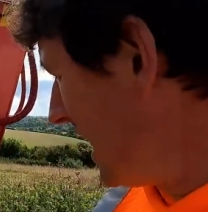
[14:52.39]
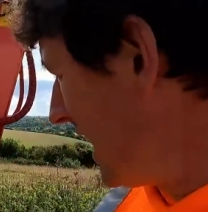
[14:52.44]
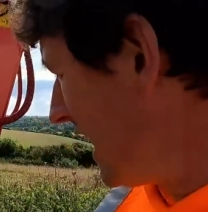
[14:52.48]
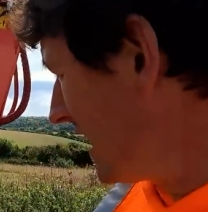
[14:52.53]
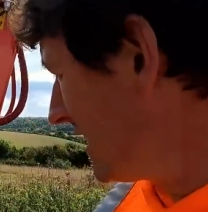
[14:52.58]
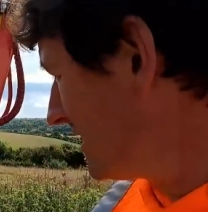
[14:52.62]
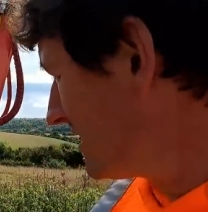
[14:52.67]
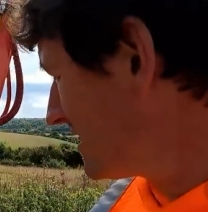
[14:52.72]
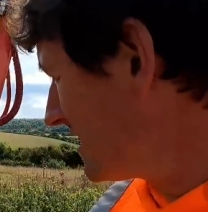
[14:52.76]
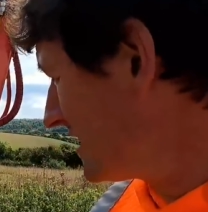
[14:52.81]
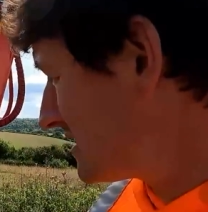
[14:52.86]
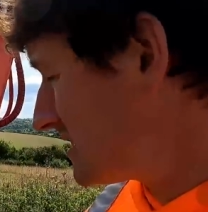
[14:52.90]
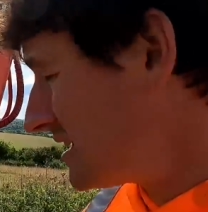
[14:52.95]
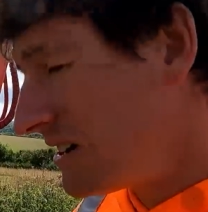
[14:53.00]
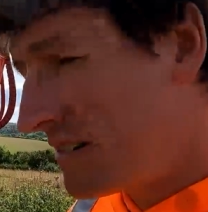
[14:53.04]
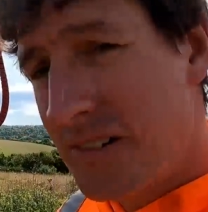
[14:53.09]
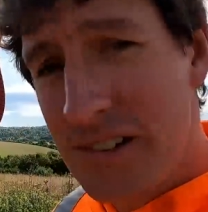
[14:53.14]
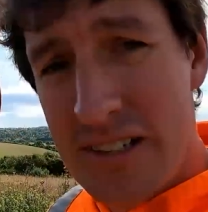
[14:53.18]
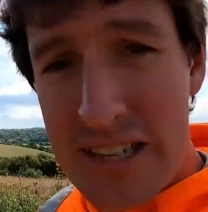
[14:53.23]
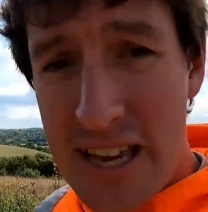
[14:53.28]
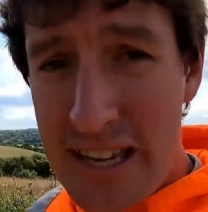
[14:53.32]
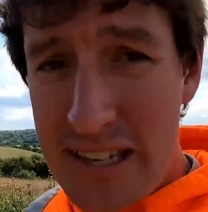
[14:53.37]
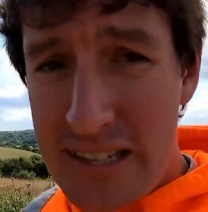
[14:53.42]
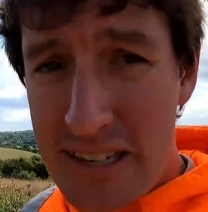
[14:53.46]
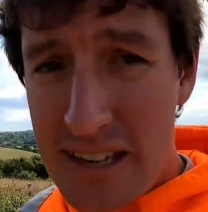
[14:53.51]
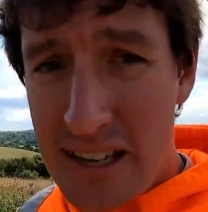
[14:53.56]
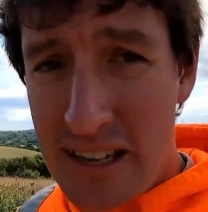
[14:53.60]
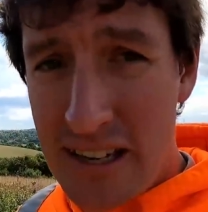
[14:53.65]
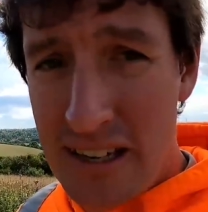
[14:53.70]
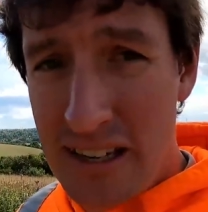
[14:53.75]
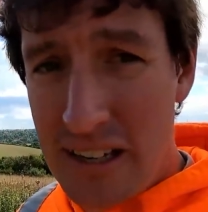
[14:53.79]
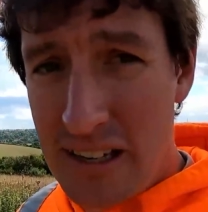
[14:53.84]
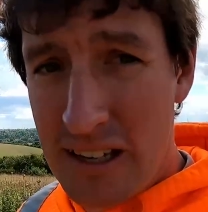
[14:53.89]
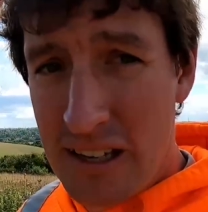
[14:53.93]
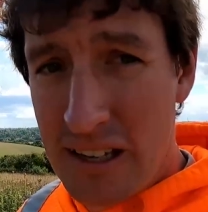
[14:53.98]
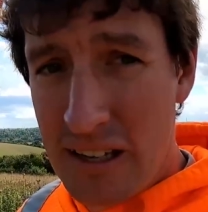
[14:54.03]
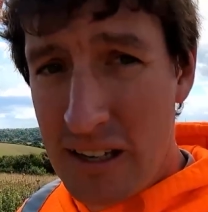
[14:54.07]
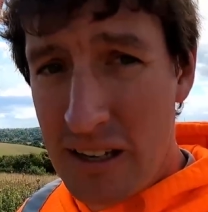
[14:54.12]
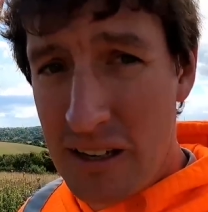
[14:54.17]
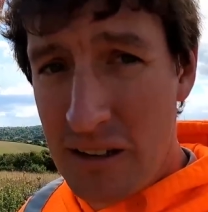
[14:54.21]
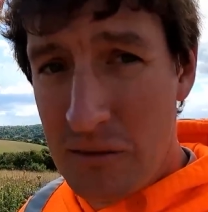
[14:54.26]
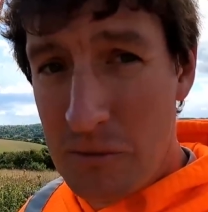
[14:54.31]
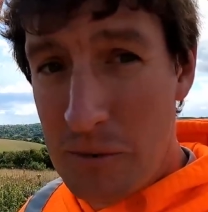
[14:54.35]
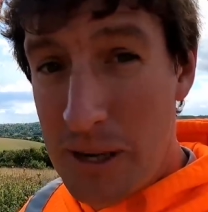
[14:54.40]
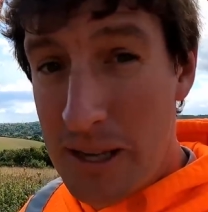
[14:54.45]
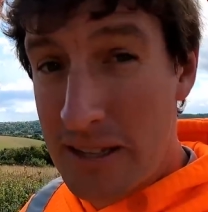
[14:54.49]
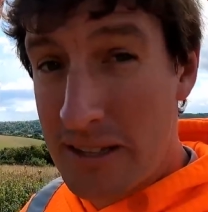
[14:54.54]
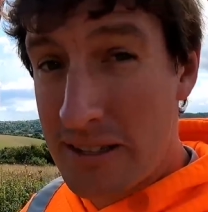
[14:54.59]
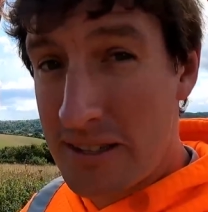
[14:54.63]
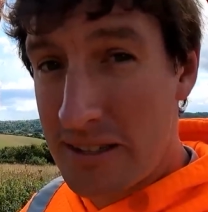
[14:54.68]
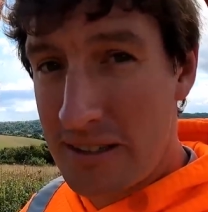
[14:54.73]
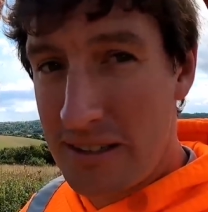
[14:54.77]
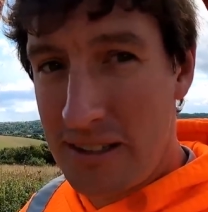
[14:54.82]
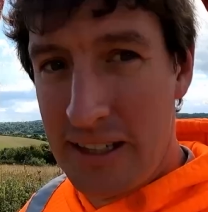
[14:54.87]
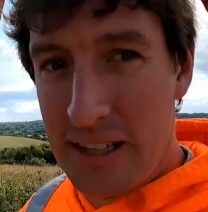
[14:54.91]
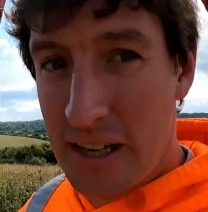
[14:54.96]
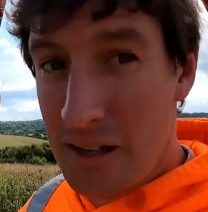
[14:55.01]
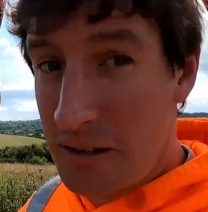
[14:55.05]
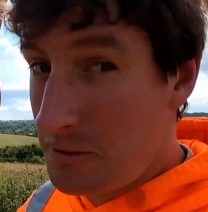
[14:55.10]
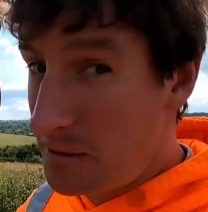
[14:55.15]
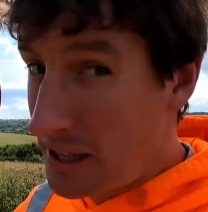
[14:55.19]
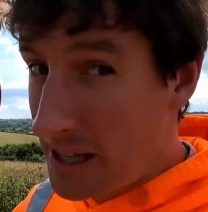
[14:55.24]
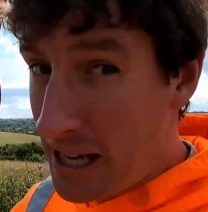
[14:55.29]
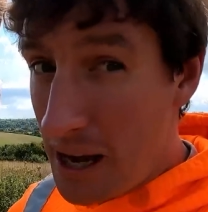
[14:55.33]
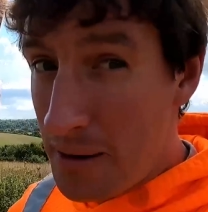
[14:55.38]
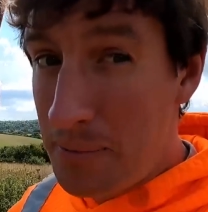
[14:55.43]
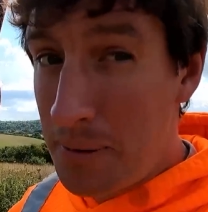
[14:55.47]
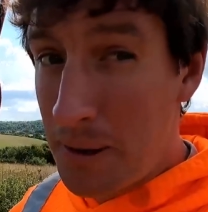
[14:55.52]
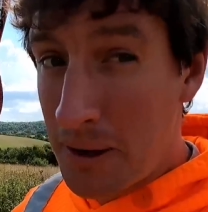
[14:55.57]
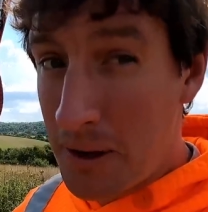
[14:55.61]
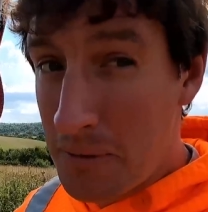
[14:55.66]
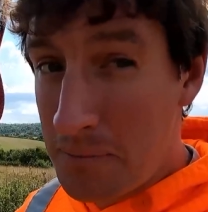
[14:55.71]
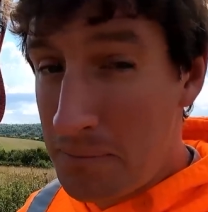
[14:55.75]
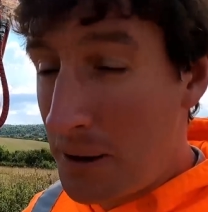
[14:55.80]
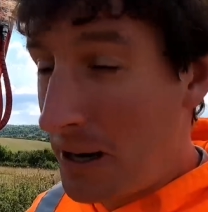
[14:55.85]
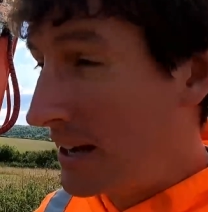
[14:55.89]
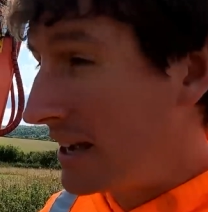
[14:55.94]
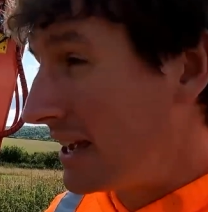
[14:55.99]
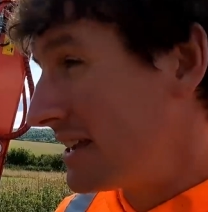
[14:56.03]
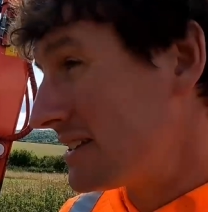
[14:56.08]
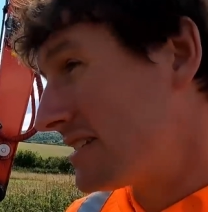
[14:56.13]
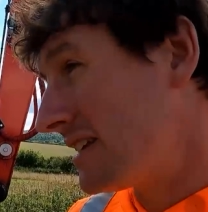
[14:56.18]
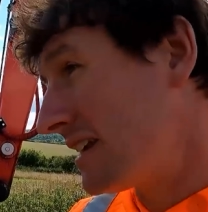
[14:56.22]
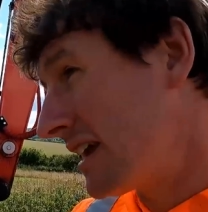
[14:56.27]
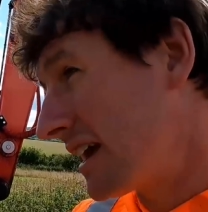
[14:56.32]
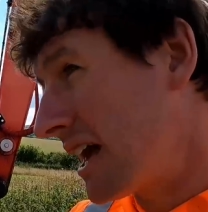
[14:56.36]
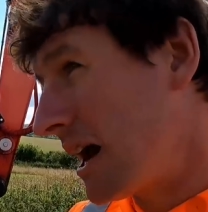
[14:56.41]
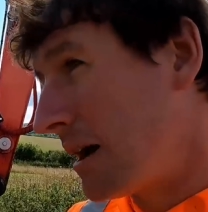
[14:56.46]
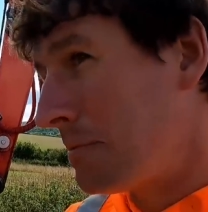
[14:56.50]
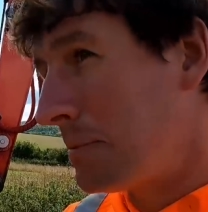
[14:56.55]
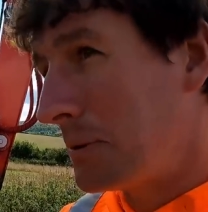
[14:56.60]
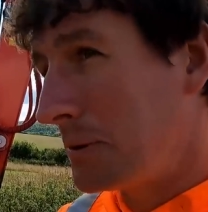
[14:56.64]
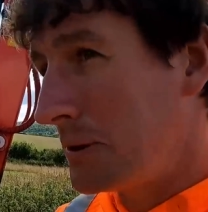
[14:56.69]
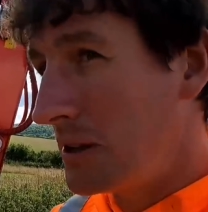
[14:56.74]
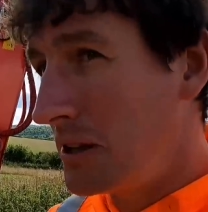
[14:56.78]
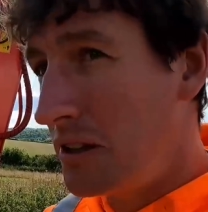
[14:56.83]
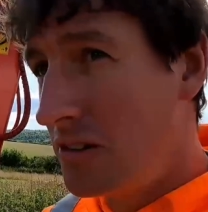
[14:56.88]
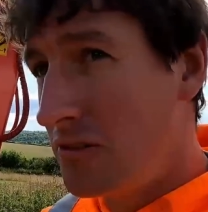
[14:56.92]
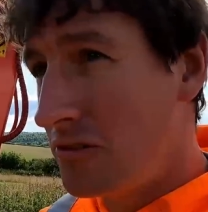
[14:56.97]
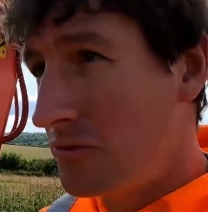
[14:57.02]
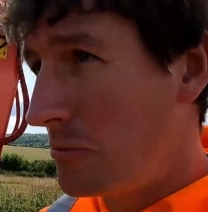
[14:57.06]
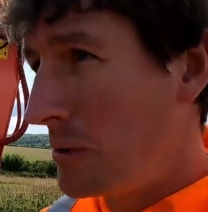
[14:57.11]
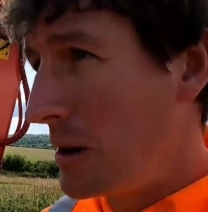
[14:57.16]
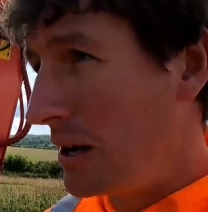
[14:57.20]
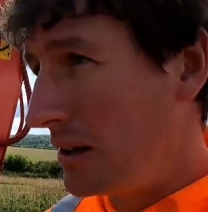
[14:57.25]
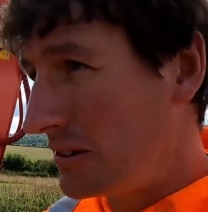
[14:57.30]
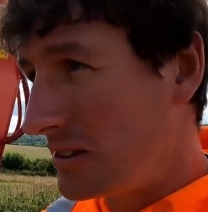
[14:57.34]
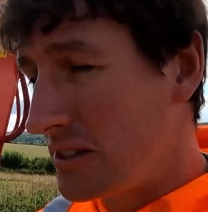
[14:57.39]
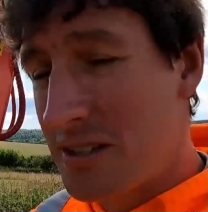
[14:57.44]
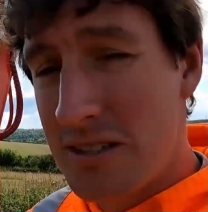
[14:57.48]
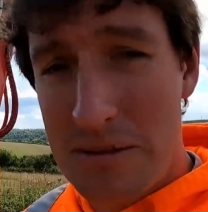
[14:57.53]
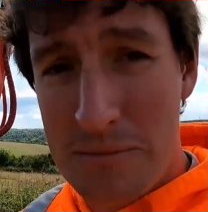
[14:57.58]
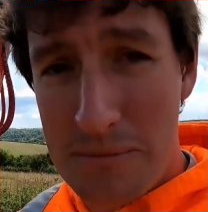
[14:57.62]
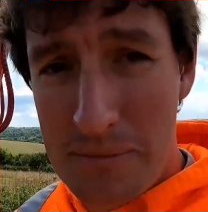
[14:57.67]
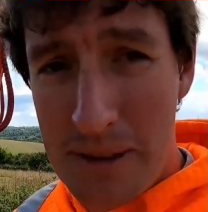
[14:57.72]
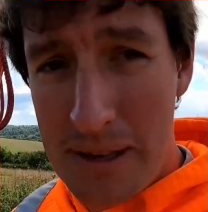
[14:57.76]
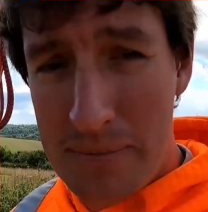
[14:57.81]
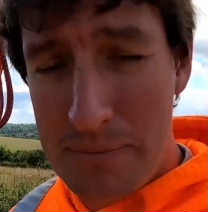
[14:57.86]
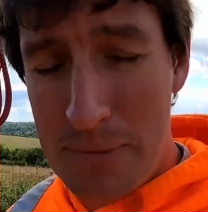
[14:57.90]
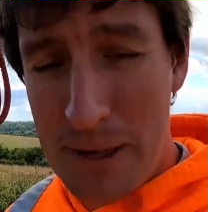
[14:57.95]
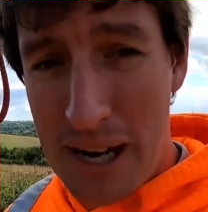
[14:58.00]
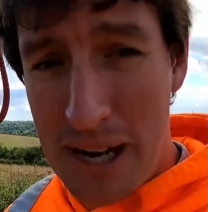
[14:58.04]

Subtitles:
And a tilt rotator with, you know, a couple of good buckets and a couple that you've welded some